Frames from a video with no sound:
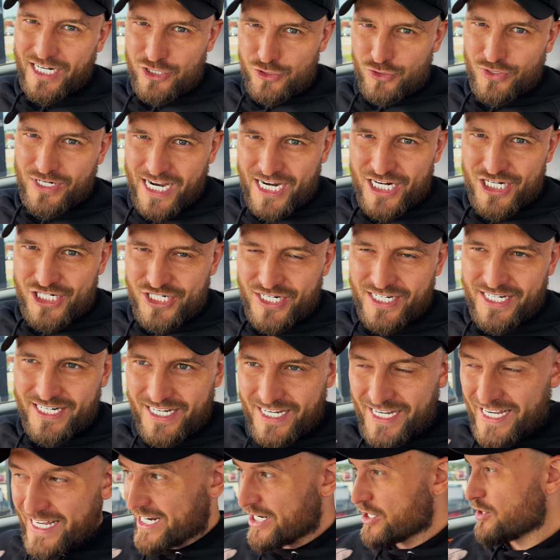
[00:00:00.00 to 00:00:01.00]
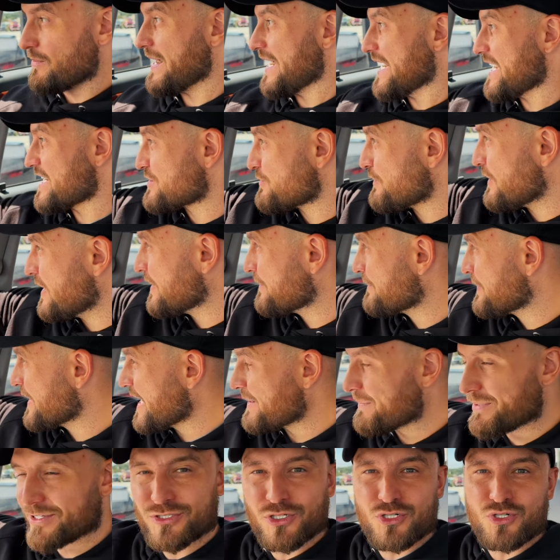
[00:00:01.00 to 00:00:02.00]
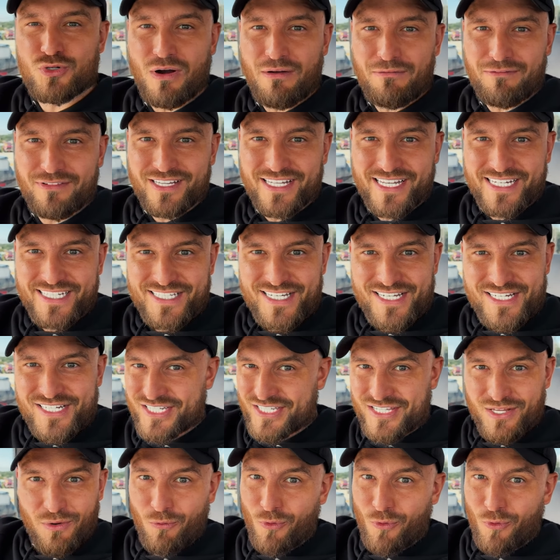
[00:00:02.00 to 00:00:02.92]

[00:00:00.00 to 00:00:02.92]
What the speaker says: education and you might as well be able to travel like this, the